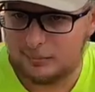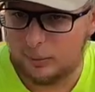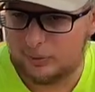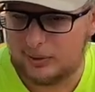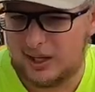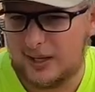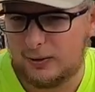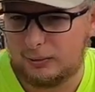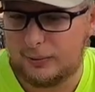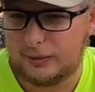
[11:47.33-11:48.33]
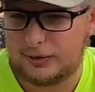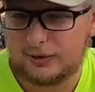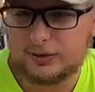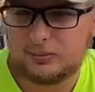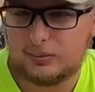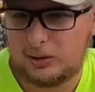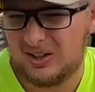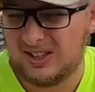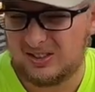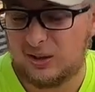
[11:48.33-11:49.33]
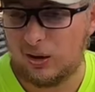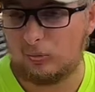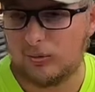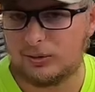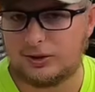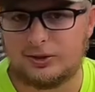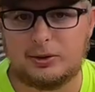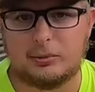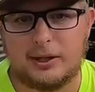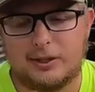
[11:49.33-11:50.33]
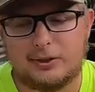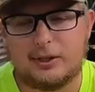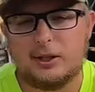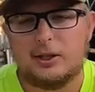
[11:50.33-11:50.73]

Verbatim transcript: that both are kind of a river system, or I guess they are river system lakes.